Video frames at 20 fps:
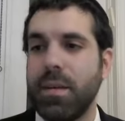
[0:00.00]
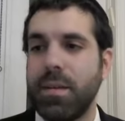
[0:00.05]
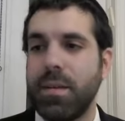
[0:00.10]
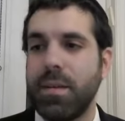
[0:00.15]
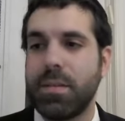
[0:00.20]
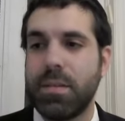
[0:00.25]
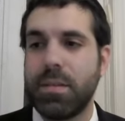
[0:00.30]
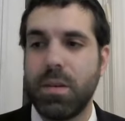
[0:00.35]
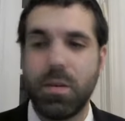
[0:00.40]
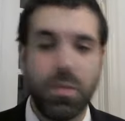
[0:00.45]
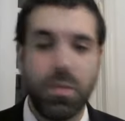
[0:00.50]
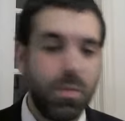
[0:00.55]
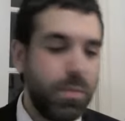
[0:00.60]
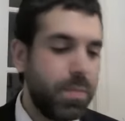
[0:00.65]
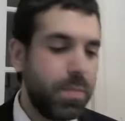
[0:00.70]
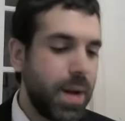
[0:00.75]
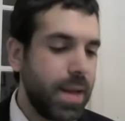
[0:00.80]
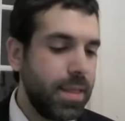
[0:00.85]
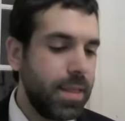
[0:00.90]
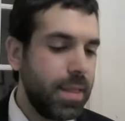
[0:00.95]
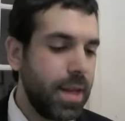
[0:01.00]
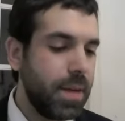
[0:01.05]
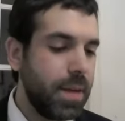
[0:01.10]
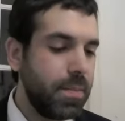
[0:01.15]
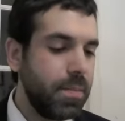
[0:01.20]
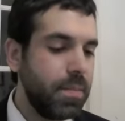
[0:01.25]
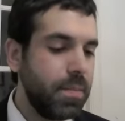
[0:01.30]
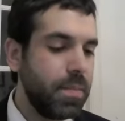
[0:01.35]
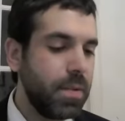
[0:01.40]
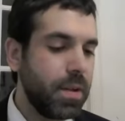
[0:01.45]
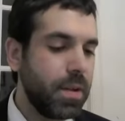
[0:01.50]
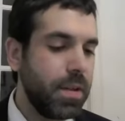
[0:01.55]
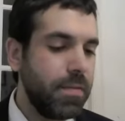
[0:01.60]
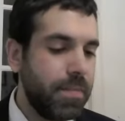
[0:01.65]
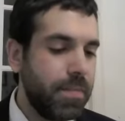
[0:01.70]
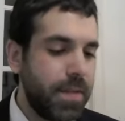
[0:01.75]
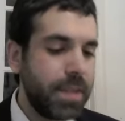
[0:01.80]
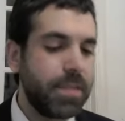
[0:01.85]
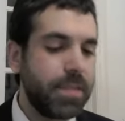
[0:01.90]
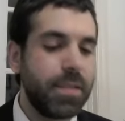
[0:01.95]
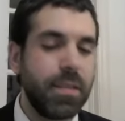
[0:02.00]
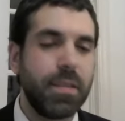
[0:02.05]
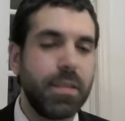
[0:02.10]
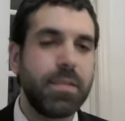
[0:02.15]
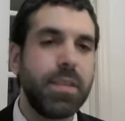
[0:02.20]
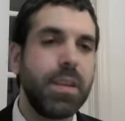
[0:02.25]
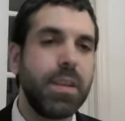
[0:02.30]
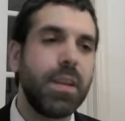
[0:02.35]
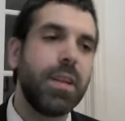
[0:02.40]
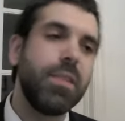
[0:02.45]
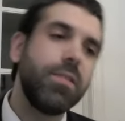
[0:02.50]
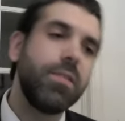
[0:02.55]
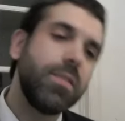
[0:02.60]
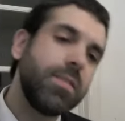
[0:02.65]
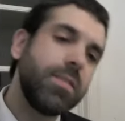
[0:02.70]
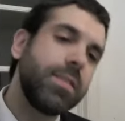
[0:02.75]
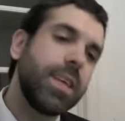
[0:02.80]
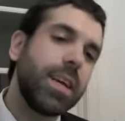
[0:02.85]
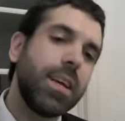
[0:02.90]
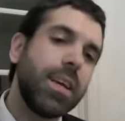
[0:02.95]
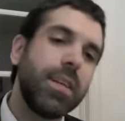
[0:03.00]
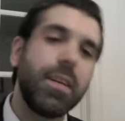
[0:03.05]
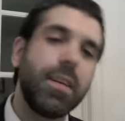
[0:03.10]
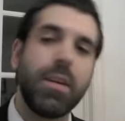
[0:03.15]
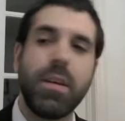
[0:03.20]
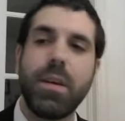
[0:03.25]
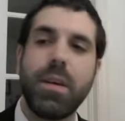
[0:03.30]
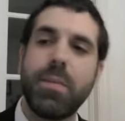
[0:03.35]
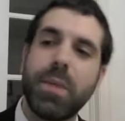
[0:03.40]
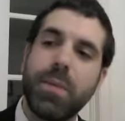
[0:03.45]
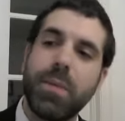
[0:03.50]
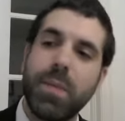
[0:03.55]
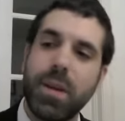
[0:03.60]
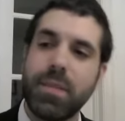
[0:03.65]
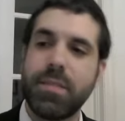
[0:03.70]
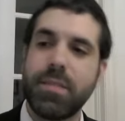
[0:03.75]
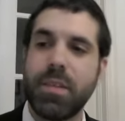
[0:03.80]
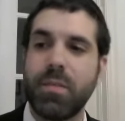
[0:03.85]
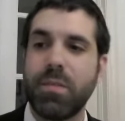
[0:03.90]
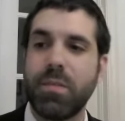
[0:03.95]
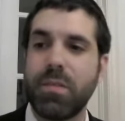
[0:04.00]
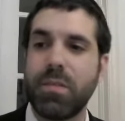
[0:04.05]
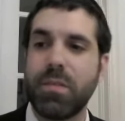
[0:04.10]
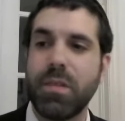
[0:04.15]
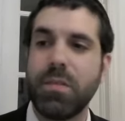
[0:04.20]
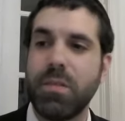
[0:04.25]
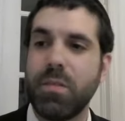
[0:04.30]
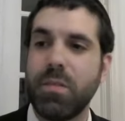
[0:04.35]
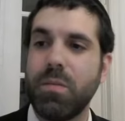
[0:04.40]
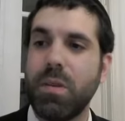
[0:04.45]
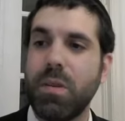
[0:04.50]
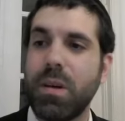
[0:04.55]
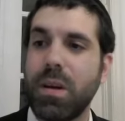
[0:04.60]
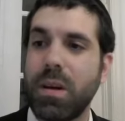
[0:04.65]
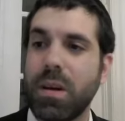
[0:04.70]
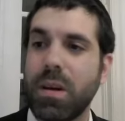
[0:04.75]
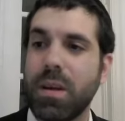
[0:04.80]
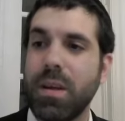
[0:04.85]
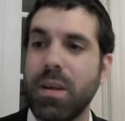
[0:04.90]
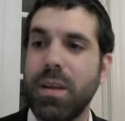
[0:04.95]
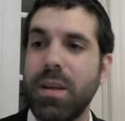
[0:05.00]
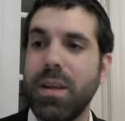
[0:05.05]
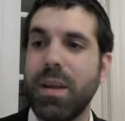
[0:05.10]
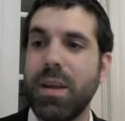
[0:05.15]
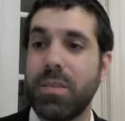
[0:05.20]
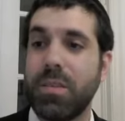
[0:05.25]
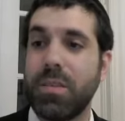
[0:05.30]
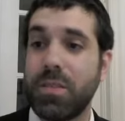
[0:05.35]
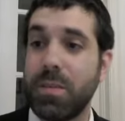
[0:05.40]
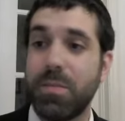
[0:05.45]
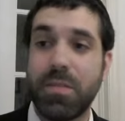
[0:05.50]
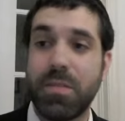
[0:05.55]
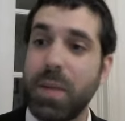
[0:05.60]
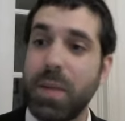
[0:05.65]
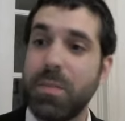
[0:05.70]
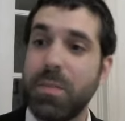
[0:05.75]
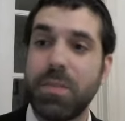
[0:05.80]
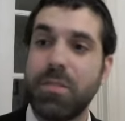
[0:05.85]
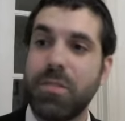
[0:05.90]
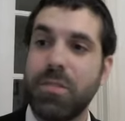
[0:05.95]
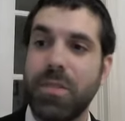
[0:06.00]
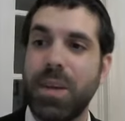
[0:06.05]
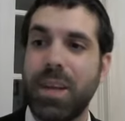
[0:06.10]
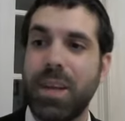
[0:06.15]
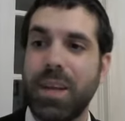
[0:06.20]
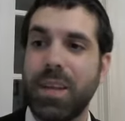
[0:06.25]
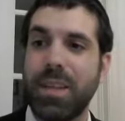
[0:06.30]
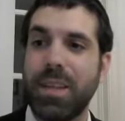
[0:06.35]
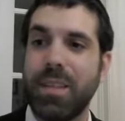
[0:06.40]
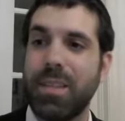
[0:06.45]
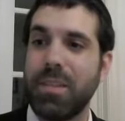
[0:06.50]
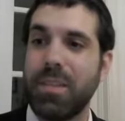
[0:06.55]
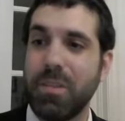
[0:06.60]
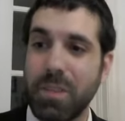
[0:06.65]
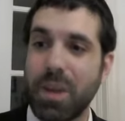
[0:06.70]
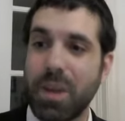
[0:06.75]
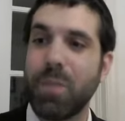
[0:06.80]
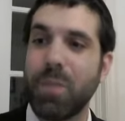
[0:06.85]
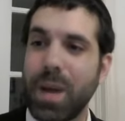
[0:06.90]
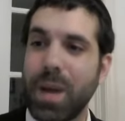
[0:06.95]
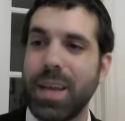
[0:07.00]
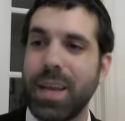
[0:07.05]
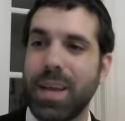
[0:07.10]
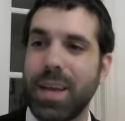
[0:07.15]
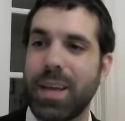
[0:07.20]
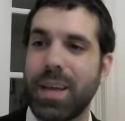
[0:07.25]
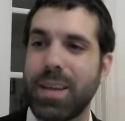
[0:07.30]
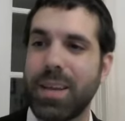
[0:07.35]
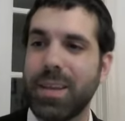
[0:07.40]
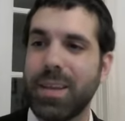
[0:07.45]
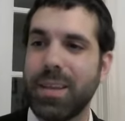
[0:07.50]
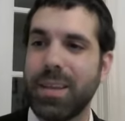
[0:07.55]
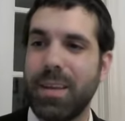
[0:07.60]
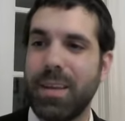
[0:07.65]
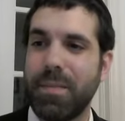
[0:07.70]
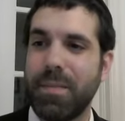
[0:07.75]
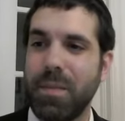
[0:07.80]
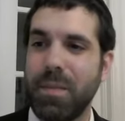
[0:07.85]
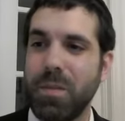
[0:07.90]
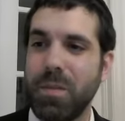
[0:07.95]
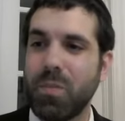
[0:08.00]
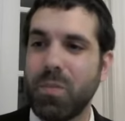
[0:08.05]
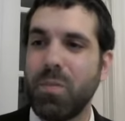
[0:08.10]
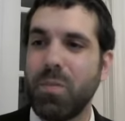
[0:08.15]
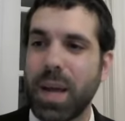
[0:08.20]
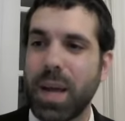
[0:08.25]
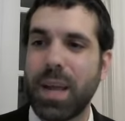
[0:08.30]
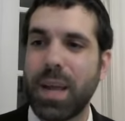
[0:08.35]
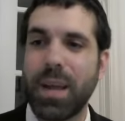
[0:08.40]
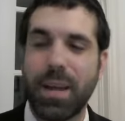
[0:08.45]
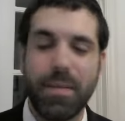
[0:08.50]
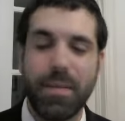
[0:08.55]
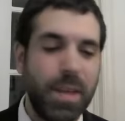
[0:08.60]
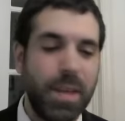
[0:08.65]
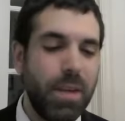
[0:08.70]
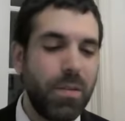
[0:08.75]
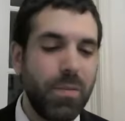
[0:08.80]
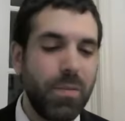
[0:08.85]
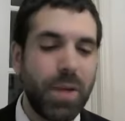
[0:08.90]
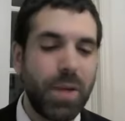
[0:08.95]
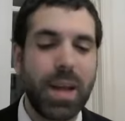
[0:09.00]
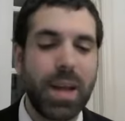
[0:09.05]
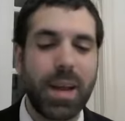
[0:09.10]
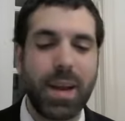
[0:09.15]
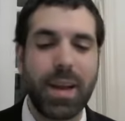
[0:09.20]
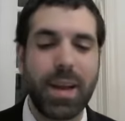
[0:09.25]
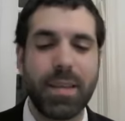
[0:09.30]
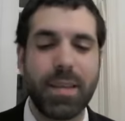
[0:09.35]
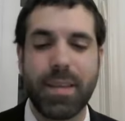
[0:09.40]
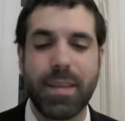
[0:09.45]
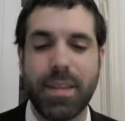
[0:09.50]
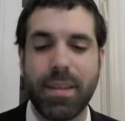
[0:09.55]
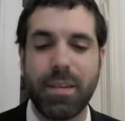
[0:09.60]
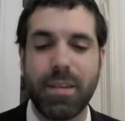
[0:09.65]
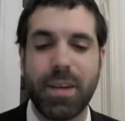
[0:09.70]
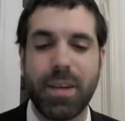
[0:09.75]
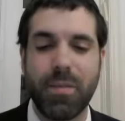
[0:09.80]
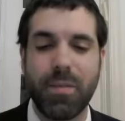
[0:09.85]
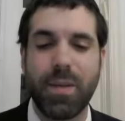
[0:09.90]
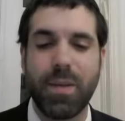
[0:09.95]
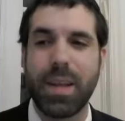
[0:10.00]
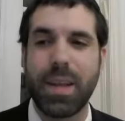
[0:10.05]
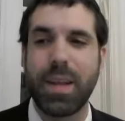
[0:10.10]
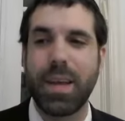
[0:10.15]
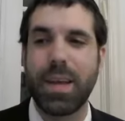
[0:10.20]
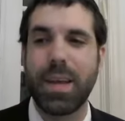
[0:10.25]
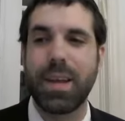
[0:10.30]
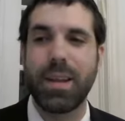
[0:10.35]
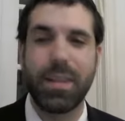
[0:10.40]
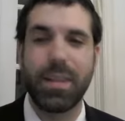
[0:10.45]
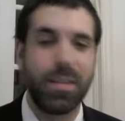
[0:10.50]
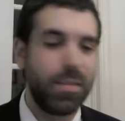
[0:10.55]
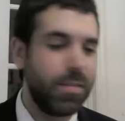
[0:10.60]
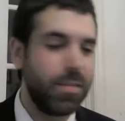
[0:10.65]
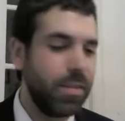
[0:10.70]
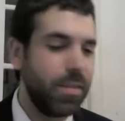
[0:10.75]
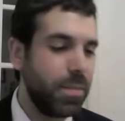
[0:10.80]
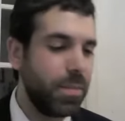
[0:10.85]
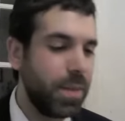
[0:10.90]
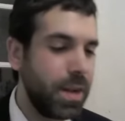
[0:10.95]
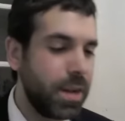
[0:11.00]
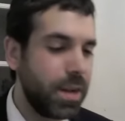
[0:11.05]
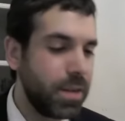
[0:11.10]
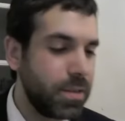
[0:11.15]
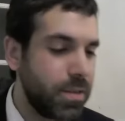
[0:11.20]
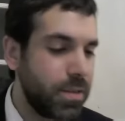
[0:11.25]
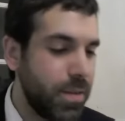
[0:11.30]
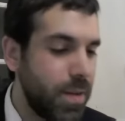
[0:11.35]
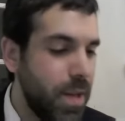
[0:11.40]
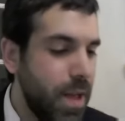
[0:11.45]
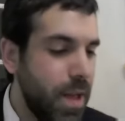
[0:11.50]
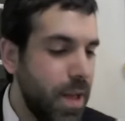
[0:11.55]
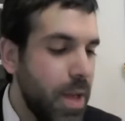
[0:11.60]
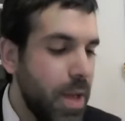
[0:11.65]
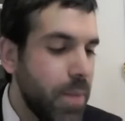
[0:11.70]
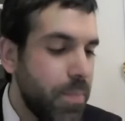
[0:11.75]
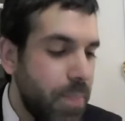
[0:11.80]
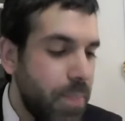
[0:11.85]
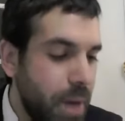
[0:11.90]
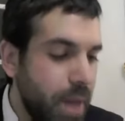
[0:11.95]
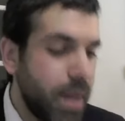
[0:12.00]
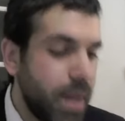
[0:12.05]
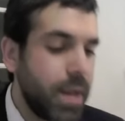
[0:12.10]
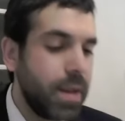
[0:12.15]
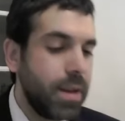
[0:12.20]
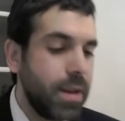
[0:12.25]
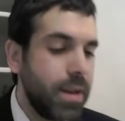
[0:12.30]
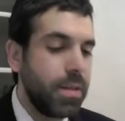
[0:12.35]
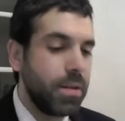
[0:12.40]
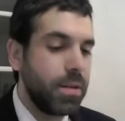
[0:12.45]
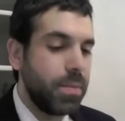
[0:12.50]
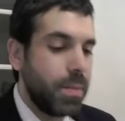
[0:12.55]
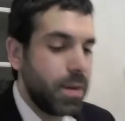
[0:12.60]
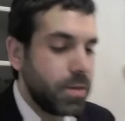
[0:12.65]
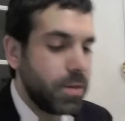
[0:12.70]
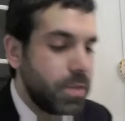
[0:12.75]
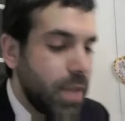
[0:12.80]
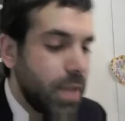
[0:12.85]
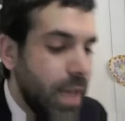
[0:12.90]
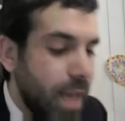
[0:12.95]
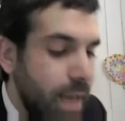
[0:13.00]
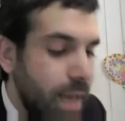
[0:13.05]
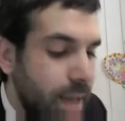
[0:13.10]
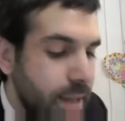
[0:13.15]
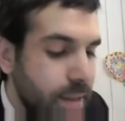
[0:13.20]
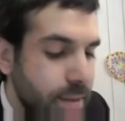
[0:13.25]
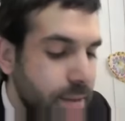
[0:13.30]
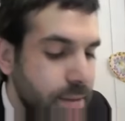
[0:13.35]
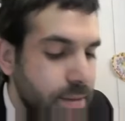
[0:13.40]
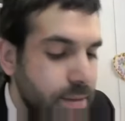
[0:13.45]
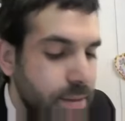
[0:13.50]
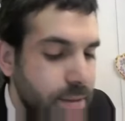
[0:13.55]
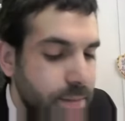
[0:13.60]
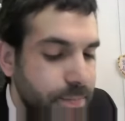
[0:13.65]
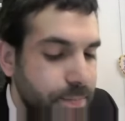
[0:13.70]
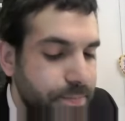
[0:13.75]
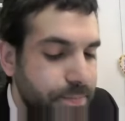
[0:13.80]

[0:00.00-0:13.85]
So by them confessing the sin and just secondary, my mindset was also wrong. Hashem's demonstrating you're not ready yet. If you don't rec- if they don't recognize that they're not ready yet and they're still punished. But this parsha ends